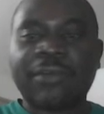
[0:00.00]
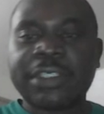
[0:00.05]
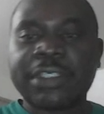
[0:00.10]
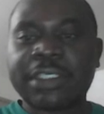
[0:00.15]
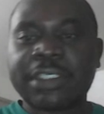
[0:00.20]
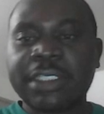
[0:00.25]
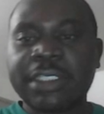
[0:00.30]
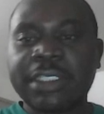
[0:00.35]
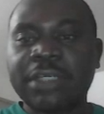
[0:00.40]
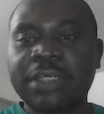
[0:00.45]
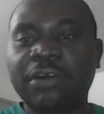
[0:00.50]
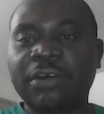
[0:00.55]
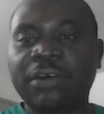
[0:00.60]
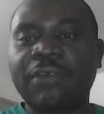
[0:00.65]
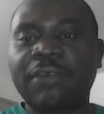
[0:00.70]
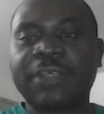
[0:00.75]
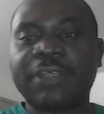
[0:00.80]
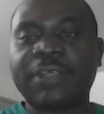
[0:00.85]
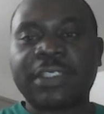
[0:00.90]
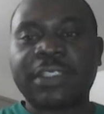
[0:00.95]
a single
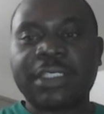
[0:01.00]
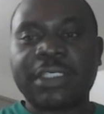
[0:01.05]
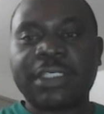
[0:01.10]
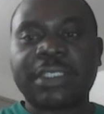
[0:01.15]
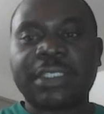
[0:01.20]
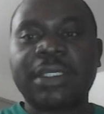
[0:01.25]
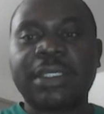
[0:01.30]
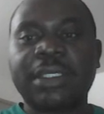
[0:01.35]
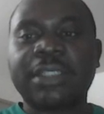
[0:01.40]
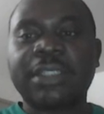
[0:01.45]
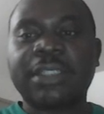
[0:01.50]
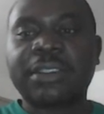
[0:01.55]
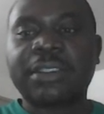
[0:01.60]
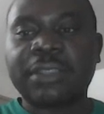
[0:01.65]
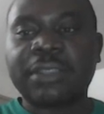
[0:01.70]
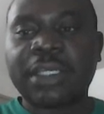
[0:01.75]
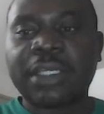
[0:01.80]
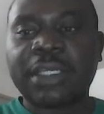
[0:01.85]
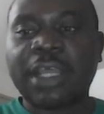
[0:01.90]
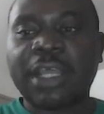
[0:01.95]
overseas student
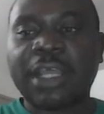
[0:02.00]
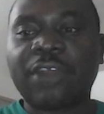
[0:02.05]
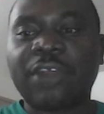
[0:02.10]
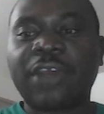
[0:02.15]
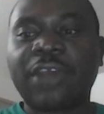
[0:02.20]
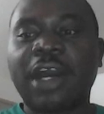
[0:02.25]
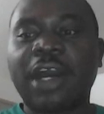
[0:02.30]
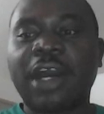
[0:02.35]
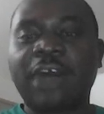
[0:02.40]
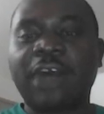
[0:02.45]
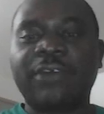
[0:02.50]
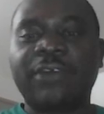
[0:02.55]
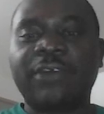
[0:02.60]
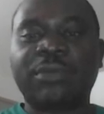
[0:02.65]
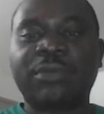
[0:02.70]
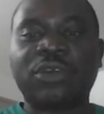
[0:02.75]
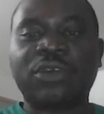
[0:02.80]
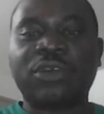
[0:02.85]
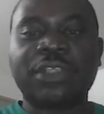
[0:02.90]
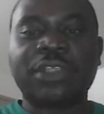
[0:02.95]
health cover
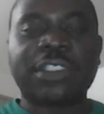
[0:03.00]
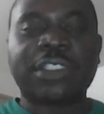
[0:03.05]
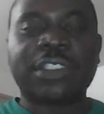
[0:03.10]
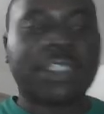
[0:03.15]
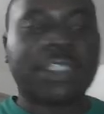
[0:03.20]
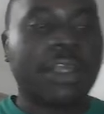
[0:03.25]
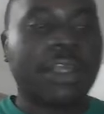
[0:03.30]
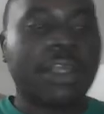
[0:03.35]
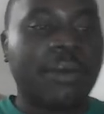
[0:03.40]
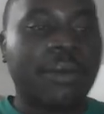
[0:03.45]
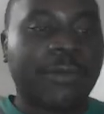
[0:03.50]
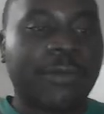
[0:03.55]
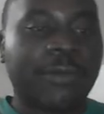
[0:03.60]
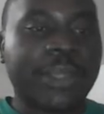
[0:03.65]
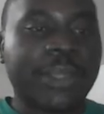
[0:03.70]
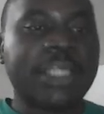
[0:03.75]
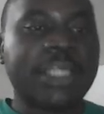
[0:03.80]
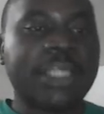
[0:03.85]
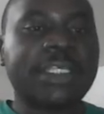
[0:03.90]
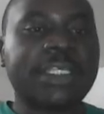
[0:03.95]
policy for
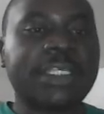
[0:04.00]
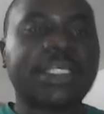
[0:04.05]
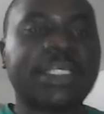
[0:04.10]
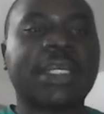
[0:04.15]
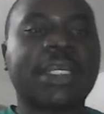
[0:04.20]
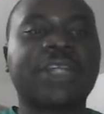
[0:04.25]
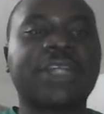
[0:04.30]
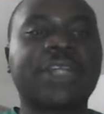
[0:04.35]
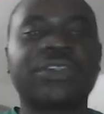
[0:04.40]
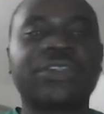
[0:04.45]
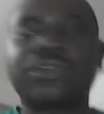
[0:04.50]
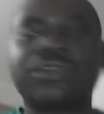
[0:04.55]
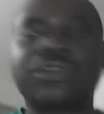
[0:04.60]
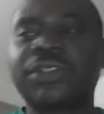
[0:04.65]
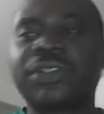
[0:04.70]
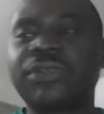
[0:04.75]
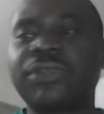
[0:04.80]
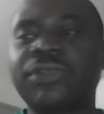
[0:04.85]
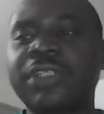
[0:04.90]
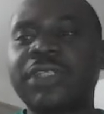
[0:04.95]
international
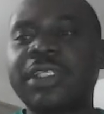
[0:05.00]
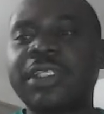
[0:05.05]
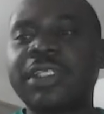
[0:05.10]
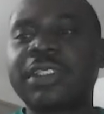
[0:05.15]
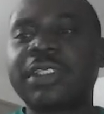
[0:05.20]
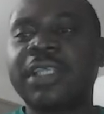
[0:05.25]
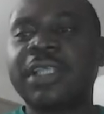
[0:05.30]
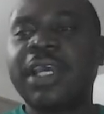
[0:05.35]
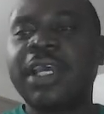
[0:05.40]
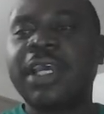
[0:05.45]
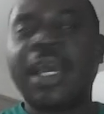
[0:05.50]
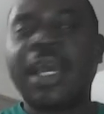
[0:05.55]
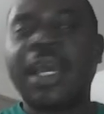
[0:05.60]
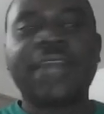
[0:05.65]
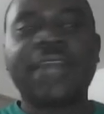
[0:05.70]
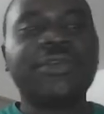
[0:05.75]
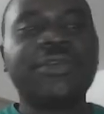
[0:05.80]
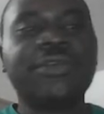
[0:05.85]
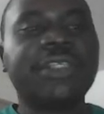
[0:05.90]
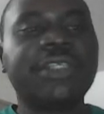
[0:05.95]
students. And who
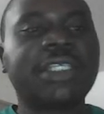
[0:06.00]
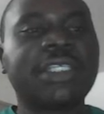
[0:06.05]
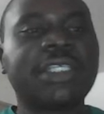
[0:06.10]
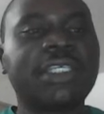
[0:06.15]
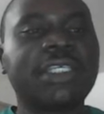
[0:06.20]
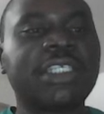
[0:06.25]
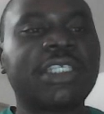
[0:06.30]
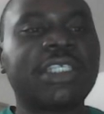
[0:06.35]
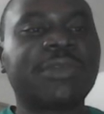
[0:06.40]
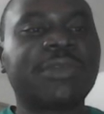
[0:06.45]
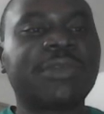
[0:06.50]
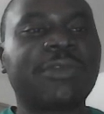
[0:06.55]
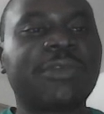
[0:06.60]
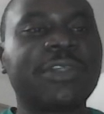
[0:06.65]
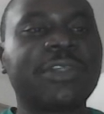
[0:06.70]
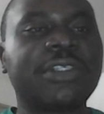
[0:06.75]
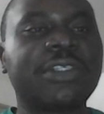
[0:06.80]
is eligible for this